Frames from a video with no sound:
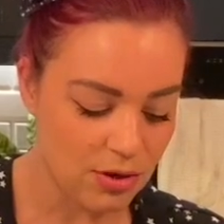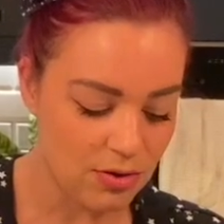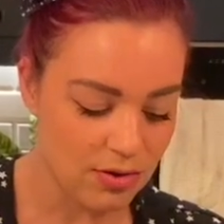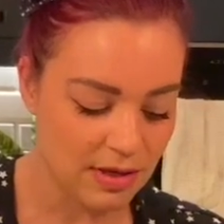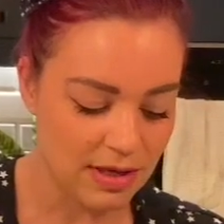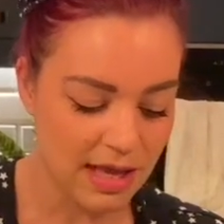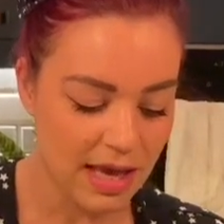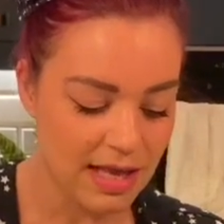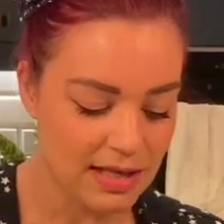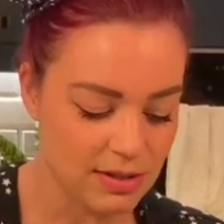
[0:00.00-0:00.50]

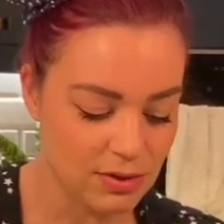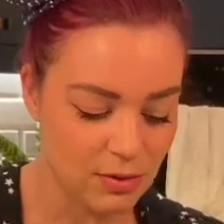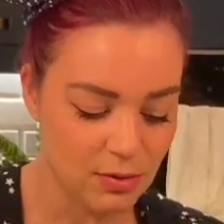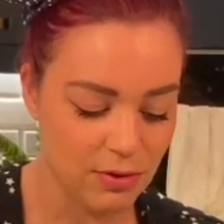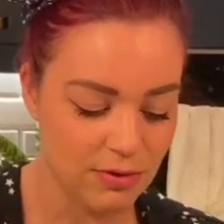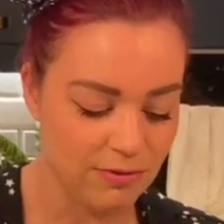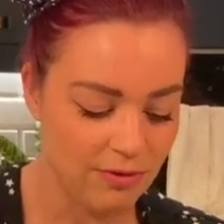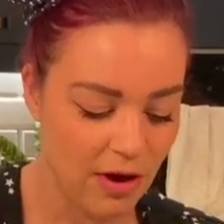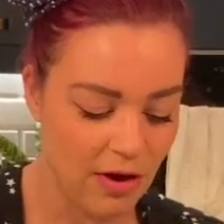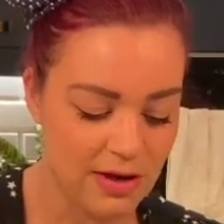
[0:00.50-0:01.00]
can get sort
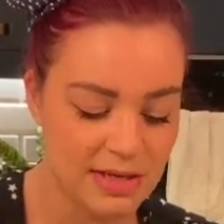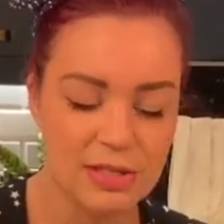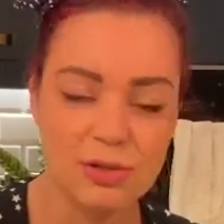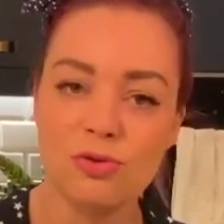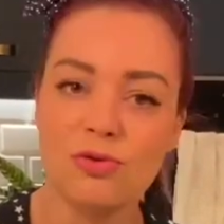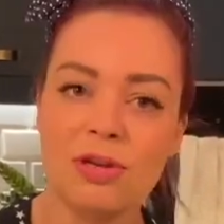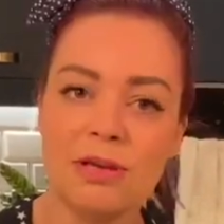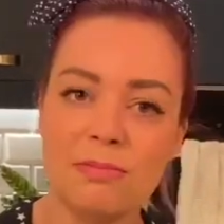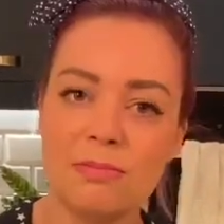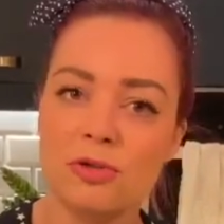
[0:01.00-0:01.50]
of ice
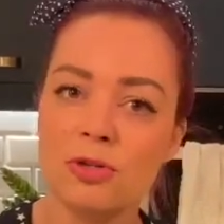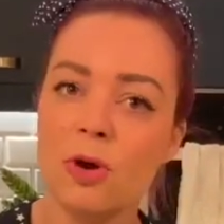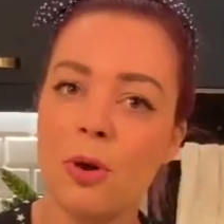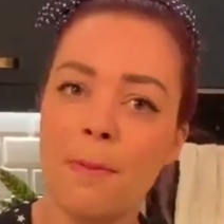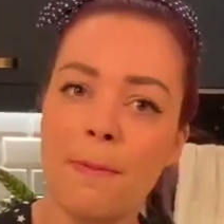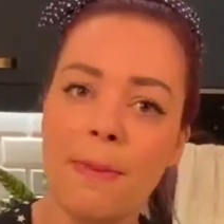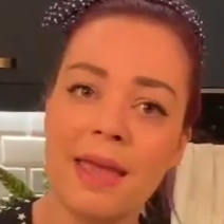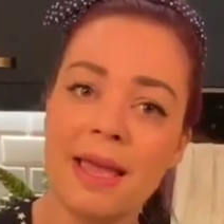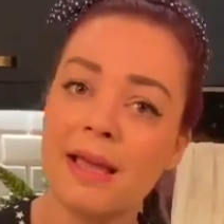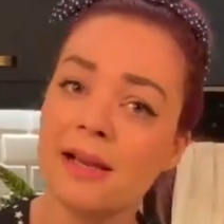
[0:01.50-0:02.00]
cream
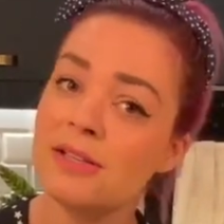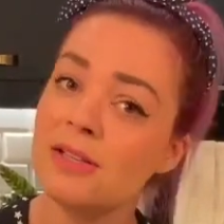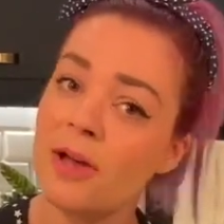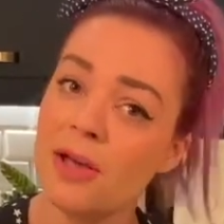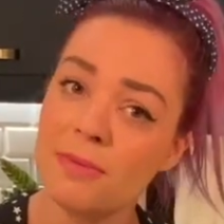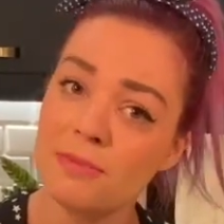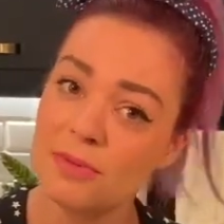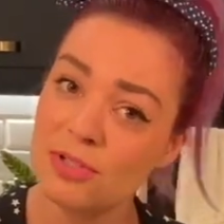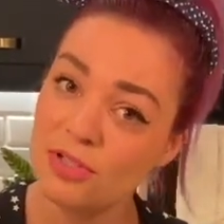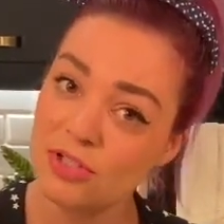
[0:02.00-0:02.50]
topping
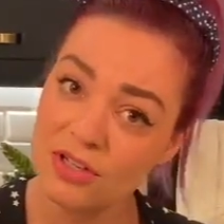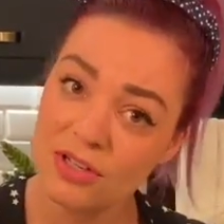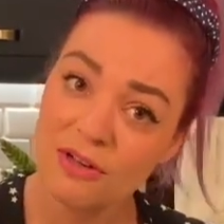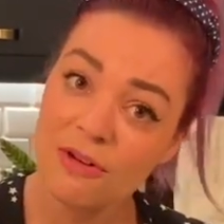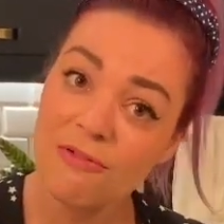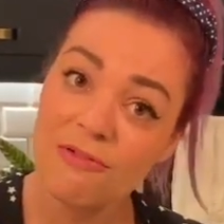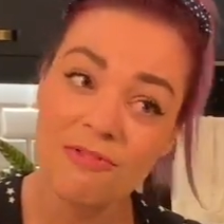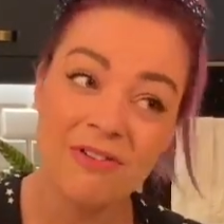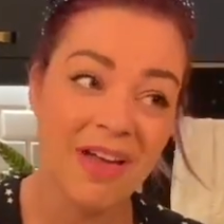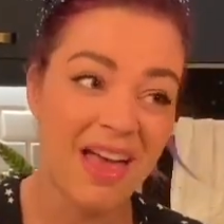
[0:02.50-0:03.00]
type
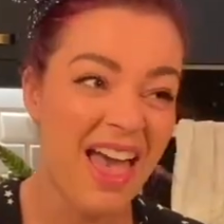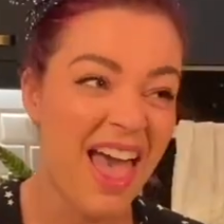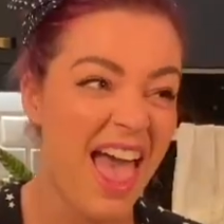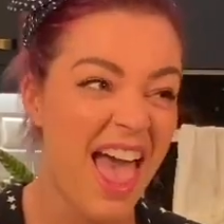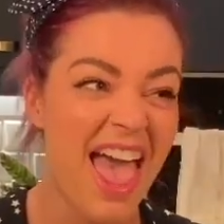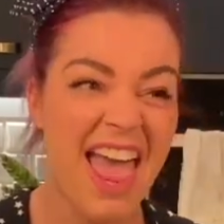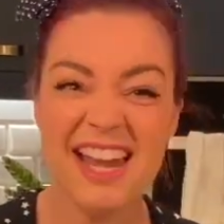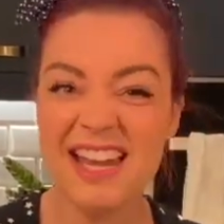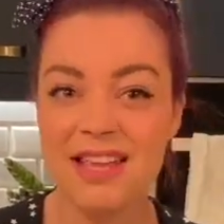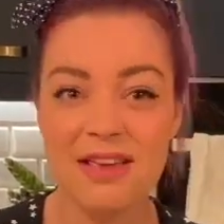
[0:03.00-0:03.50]
stuff.
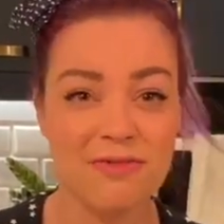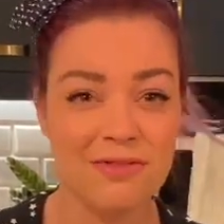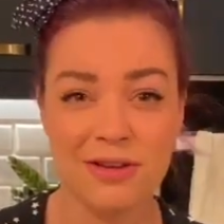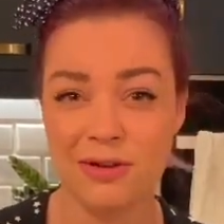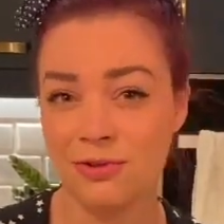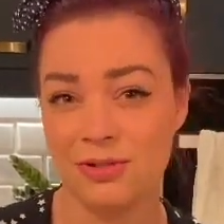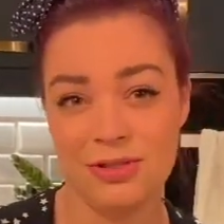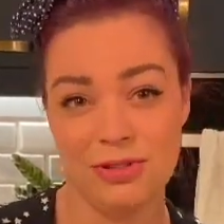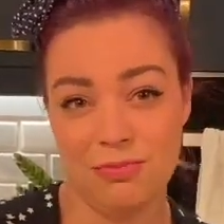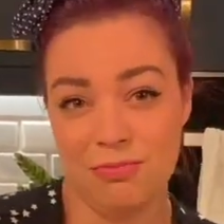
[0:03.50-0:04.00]
Any of it
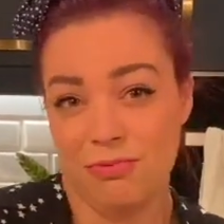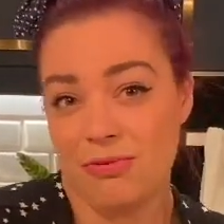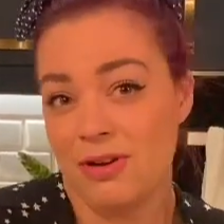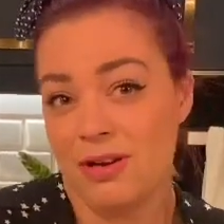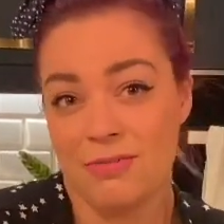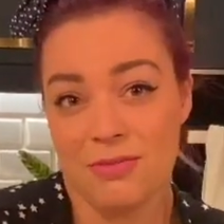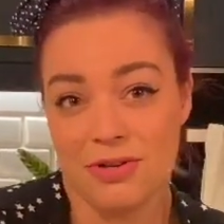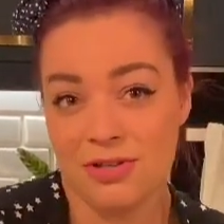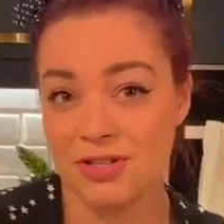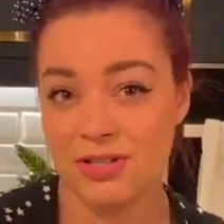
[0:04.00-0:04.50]
will do pretty
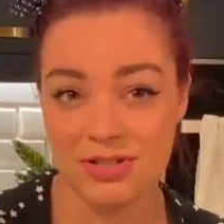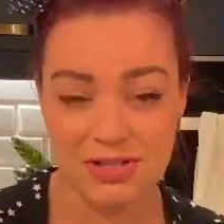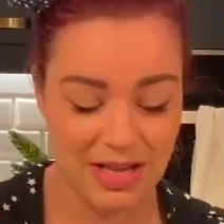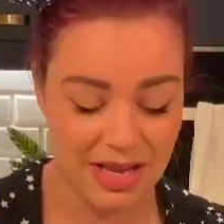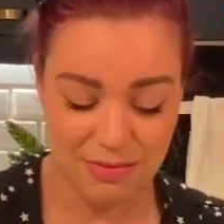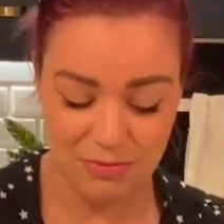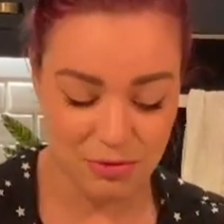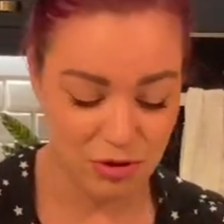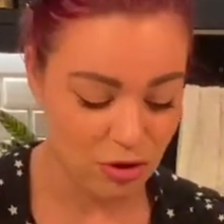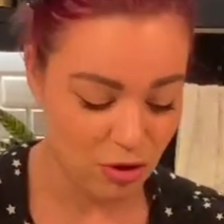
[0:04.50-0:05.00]
much the
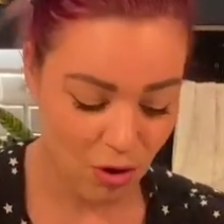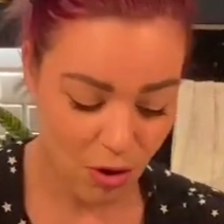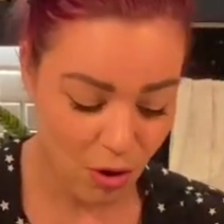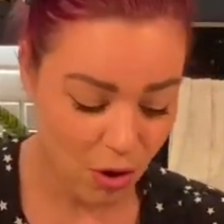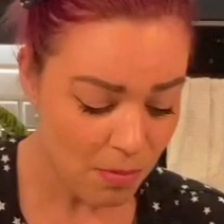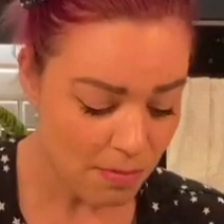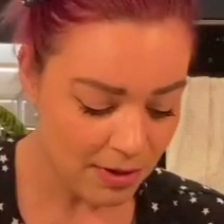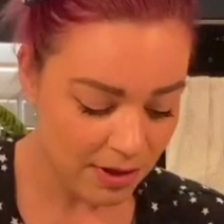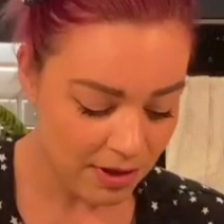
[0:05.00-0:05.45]
same job,